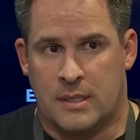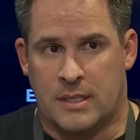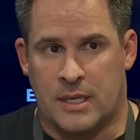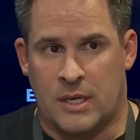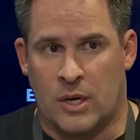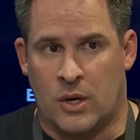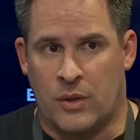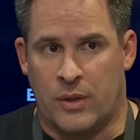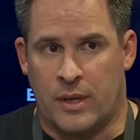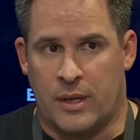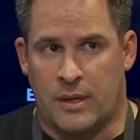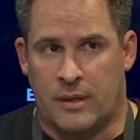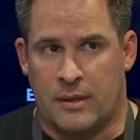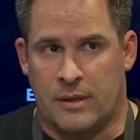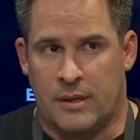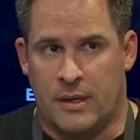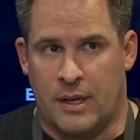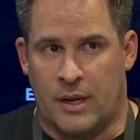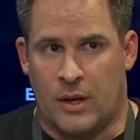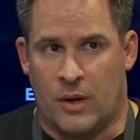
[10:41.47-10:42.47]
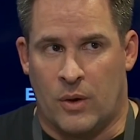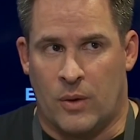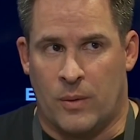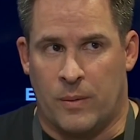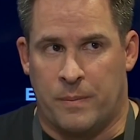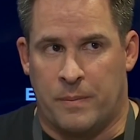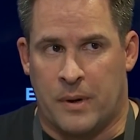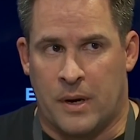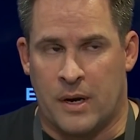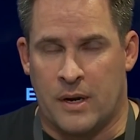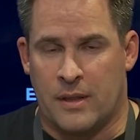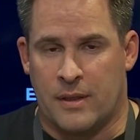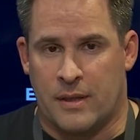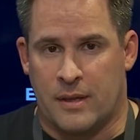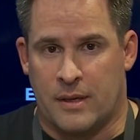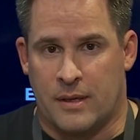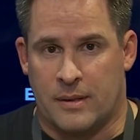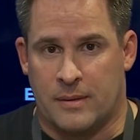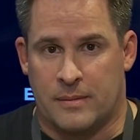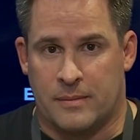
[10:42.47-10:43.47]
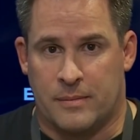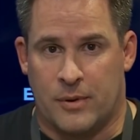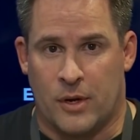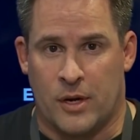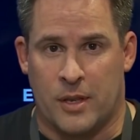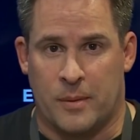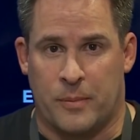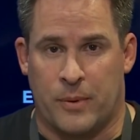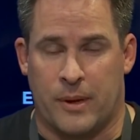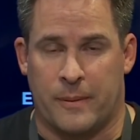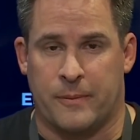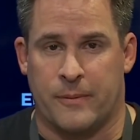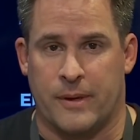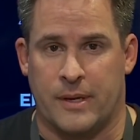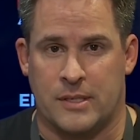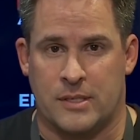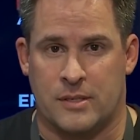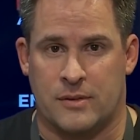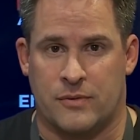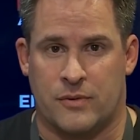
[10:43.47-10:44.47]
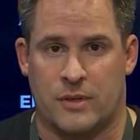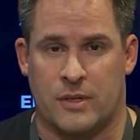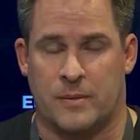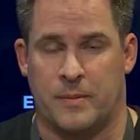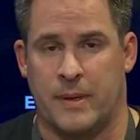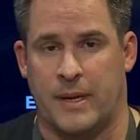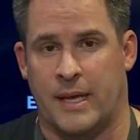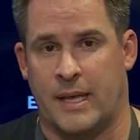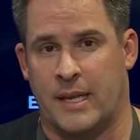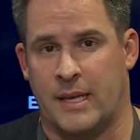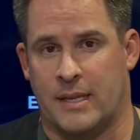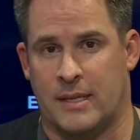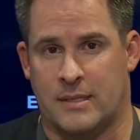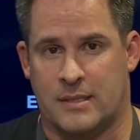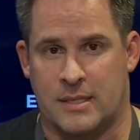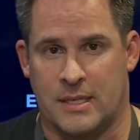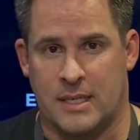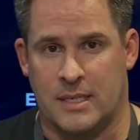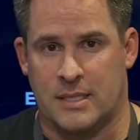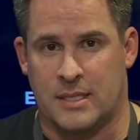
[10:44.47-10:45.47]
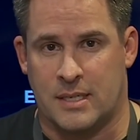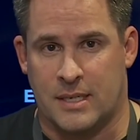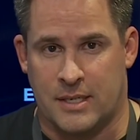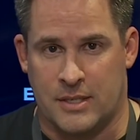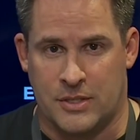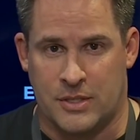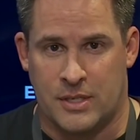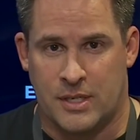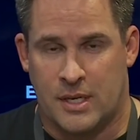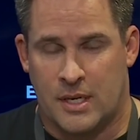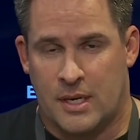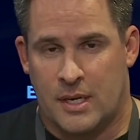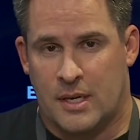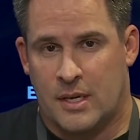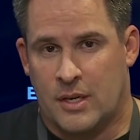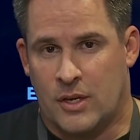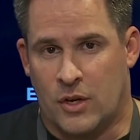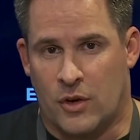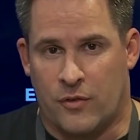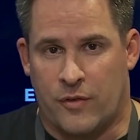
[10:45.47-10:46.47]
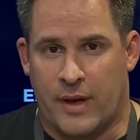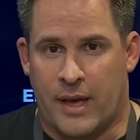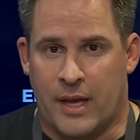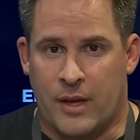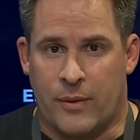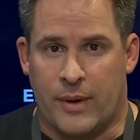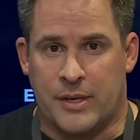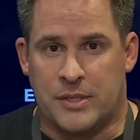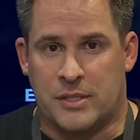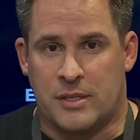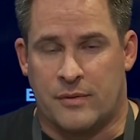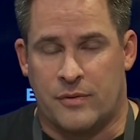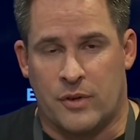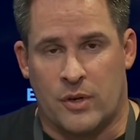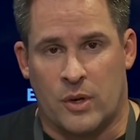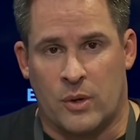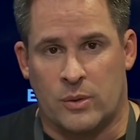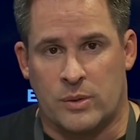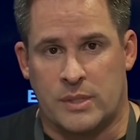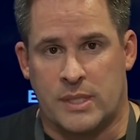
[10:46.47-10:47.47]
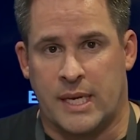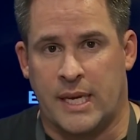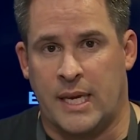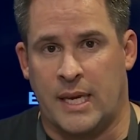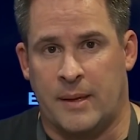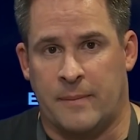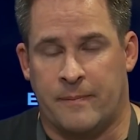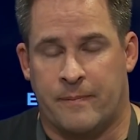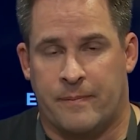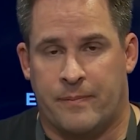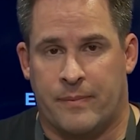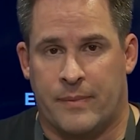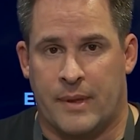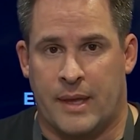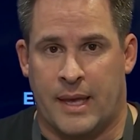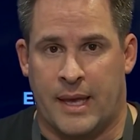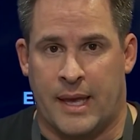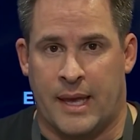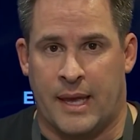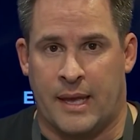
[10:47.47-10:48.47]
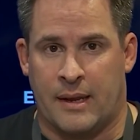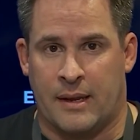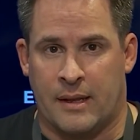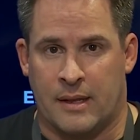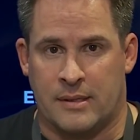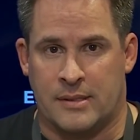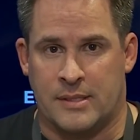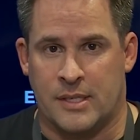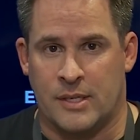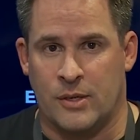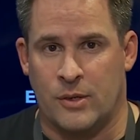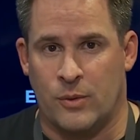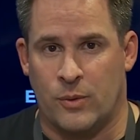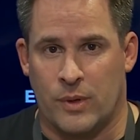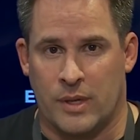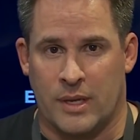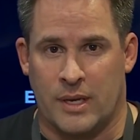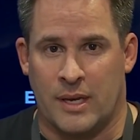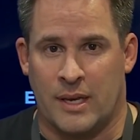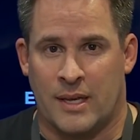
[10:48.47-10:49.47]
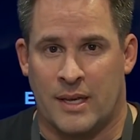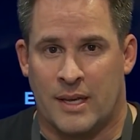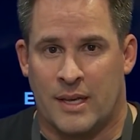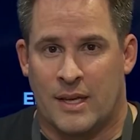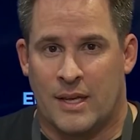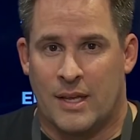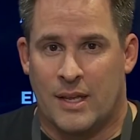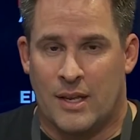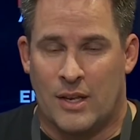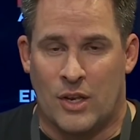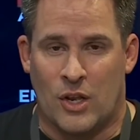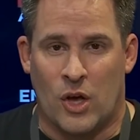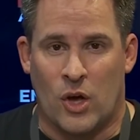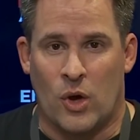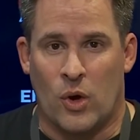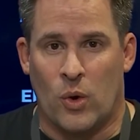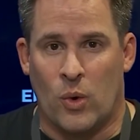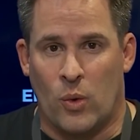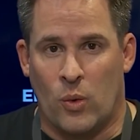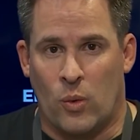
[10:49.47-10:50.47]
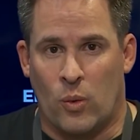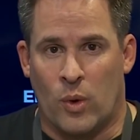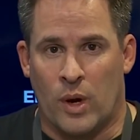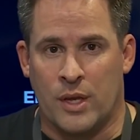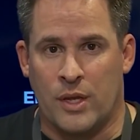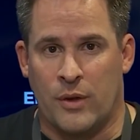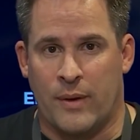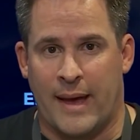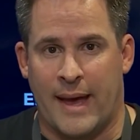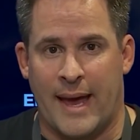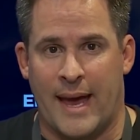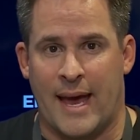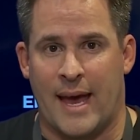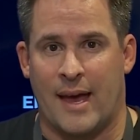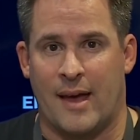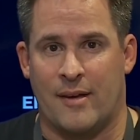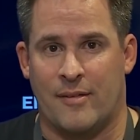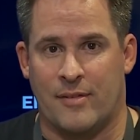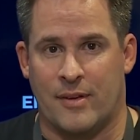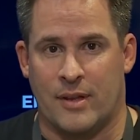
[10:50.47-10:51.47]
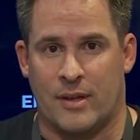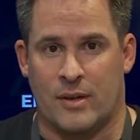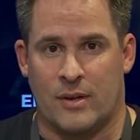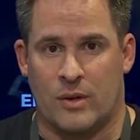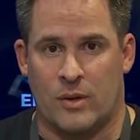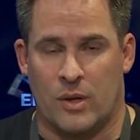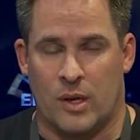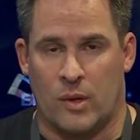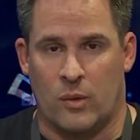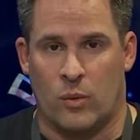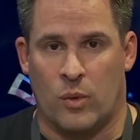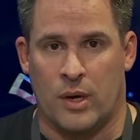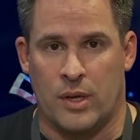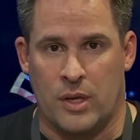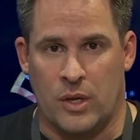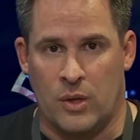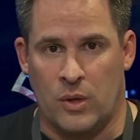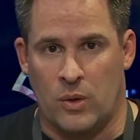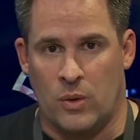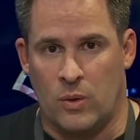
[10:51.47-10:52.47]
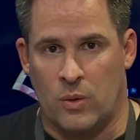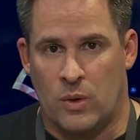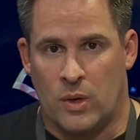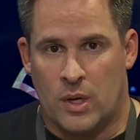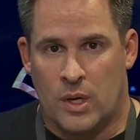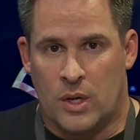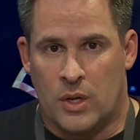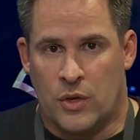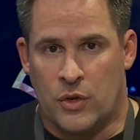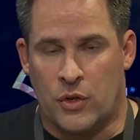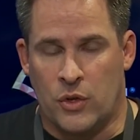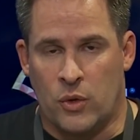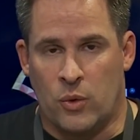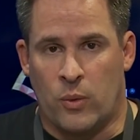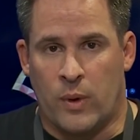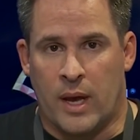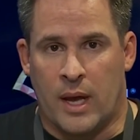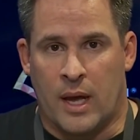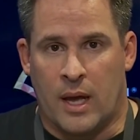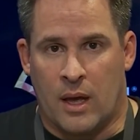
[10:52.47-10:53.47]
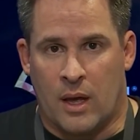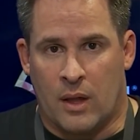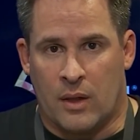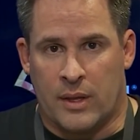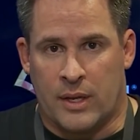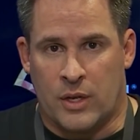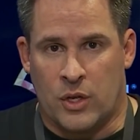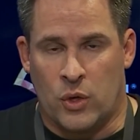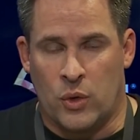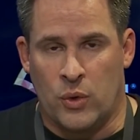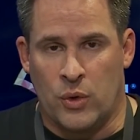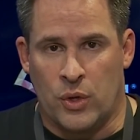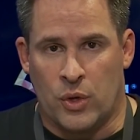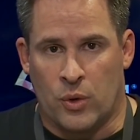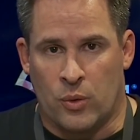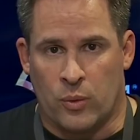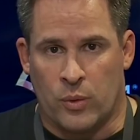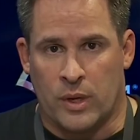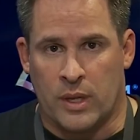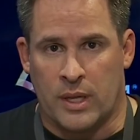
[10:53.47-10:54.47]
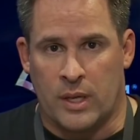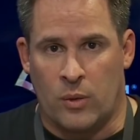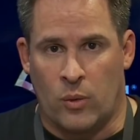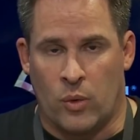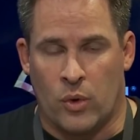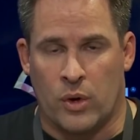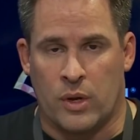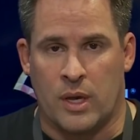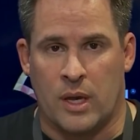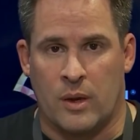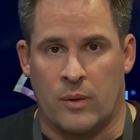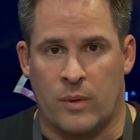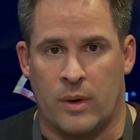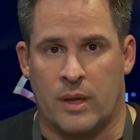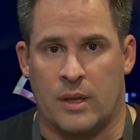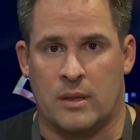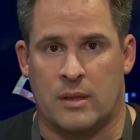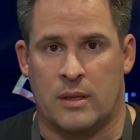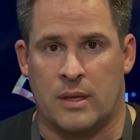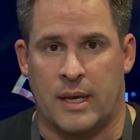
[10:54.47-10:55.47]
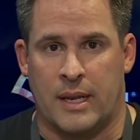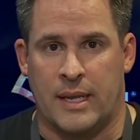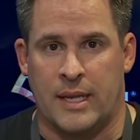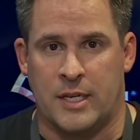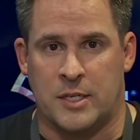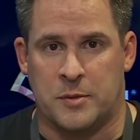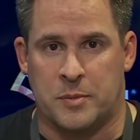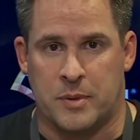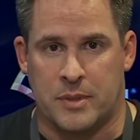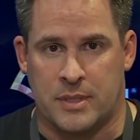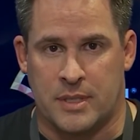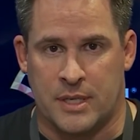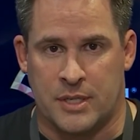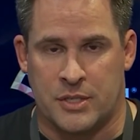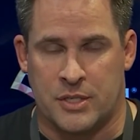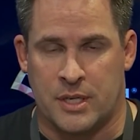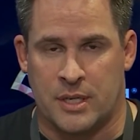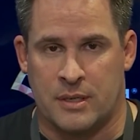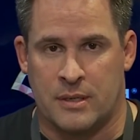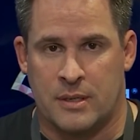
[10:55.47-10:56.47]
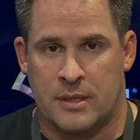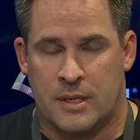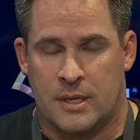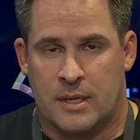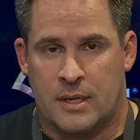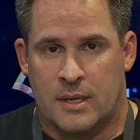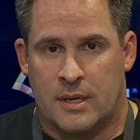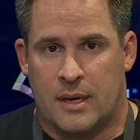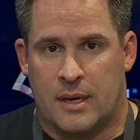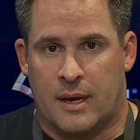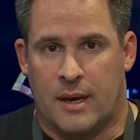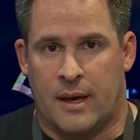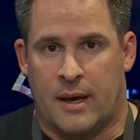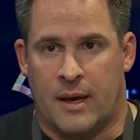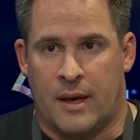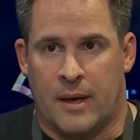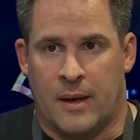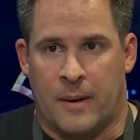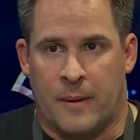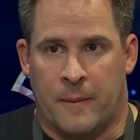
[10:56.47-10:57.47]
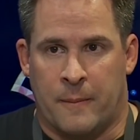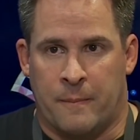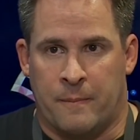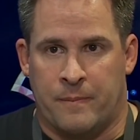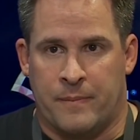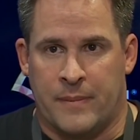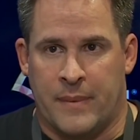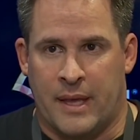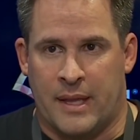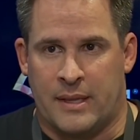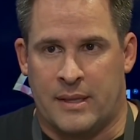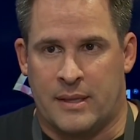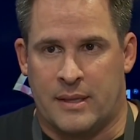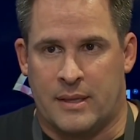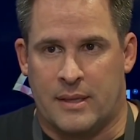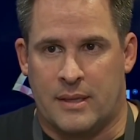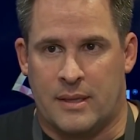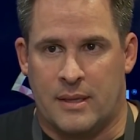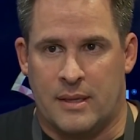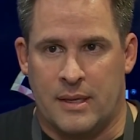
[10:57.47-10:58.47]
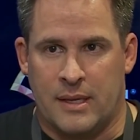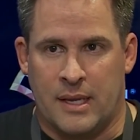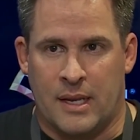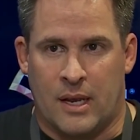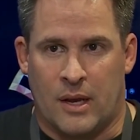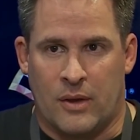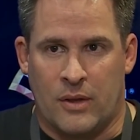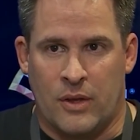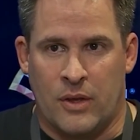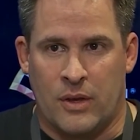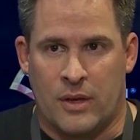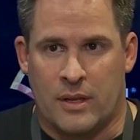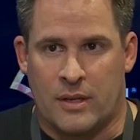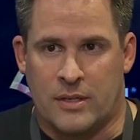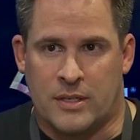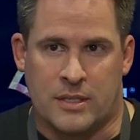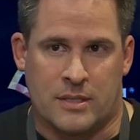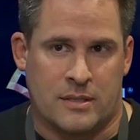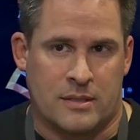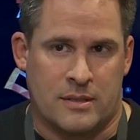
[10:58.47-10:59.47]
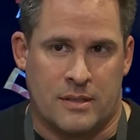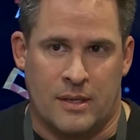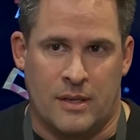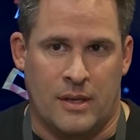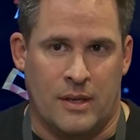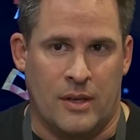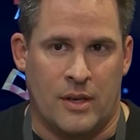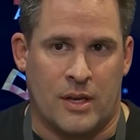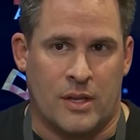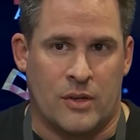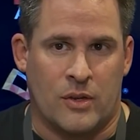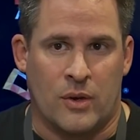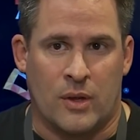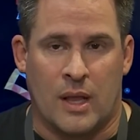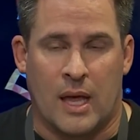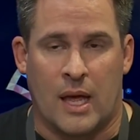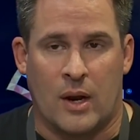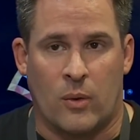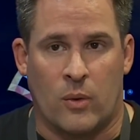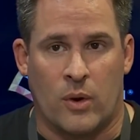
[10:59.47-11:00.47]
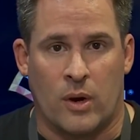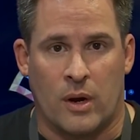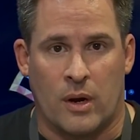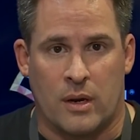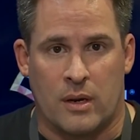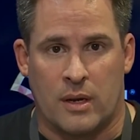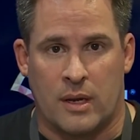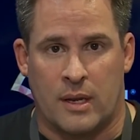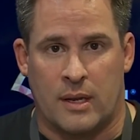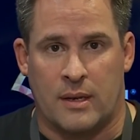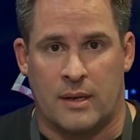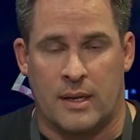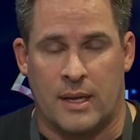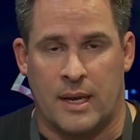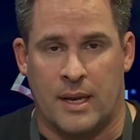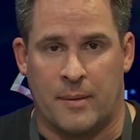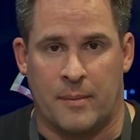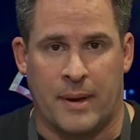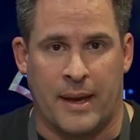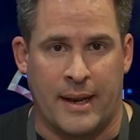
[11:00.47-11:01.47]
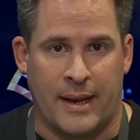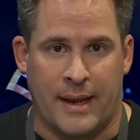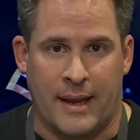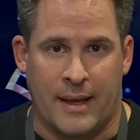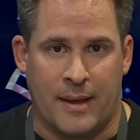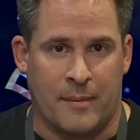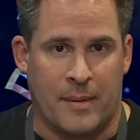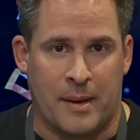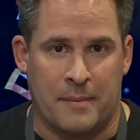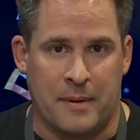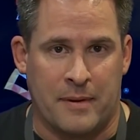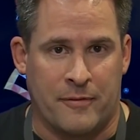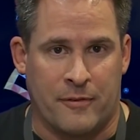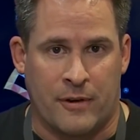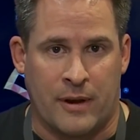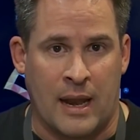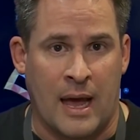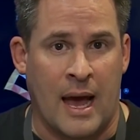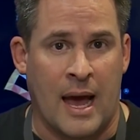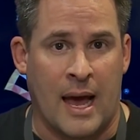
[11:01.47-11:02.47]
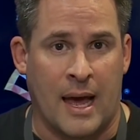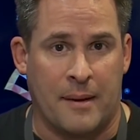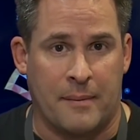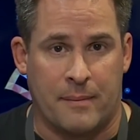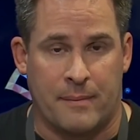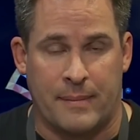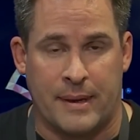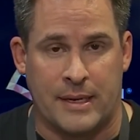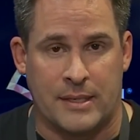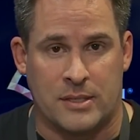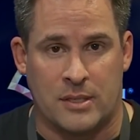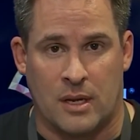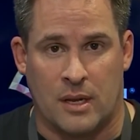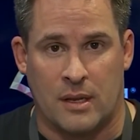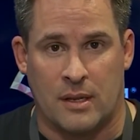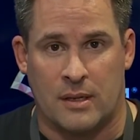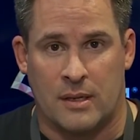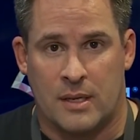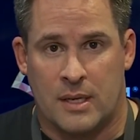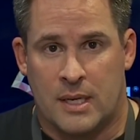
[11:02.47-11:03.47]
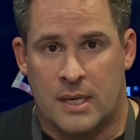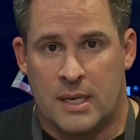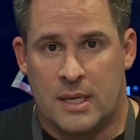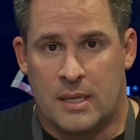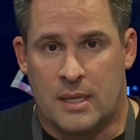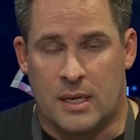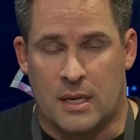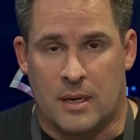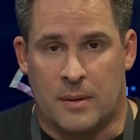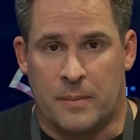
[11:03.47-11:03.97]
I know that you know part of the part of the preparation for the beginning of the season is your evaluation of your own team and until you really know what you have and, and what you do well and who you're really working with at each position um, it you know you can just you can do a lot of work and and it might it might be for not based on the